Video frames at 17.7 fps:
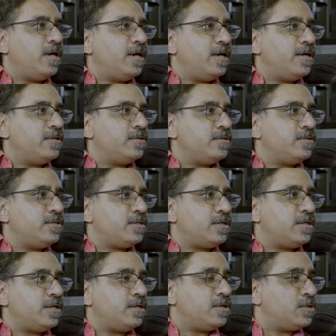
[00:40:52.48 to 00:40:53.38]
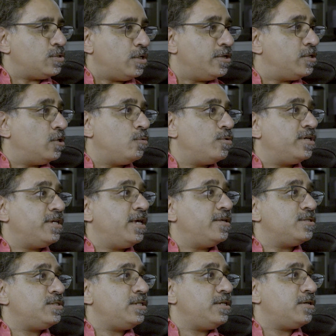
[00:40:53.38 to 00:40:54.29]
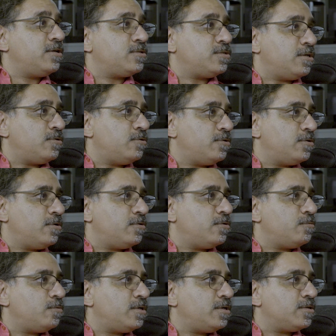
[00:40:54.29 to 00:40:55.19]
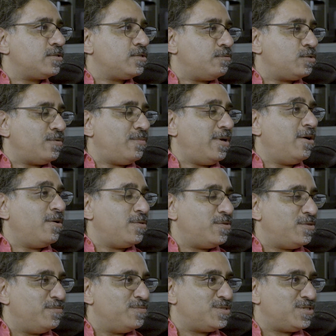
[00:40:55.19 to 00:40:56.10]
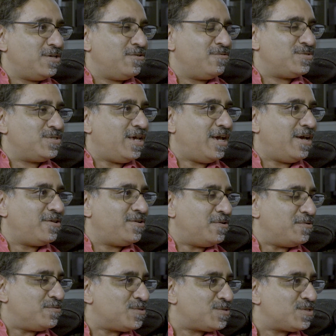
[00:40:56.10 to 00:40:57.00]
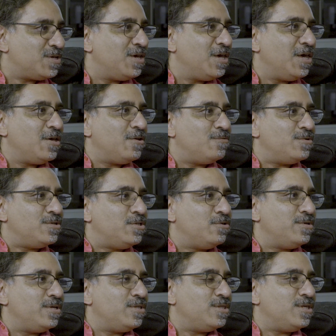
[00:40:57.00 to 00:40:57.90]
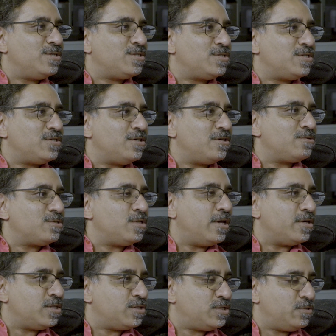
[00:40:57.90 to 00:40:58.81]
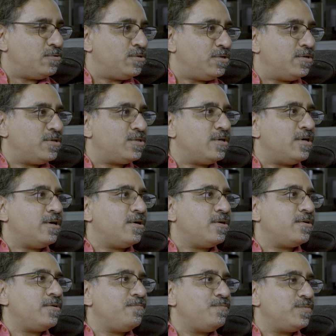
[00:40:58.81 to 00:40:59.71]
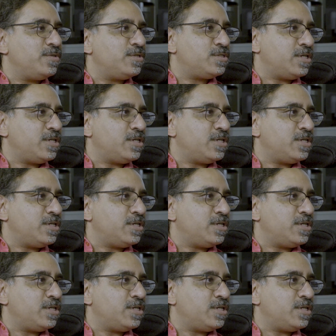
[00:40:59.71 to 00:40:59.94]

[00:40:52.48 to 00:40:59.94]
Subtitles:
And because I don't want to get sick because I've got to go to work. So it was about themselves, the adults were doing this. It's like the children are the